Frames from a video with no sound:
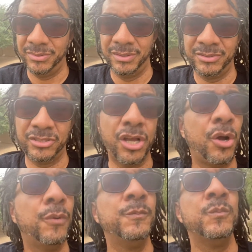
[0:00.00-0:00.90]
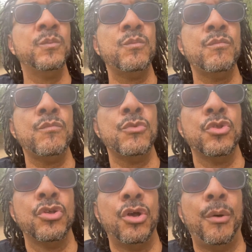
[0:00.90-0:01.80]
So
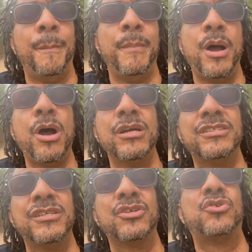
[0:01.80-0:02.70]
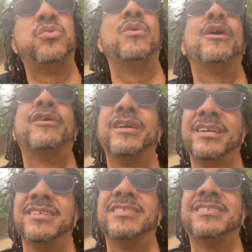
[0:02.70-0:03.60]
Mars and
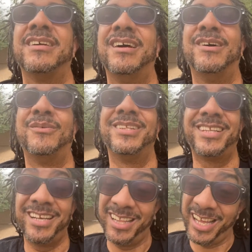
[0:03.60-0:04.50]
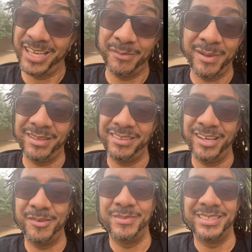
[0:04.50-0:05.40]
Aquarius, one thing I like about
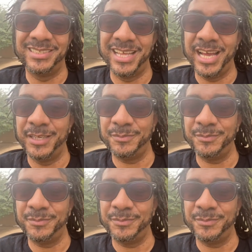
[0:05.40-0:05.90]
them is that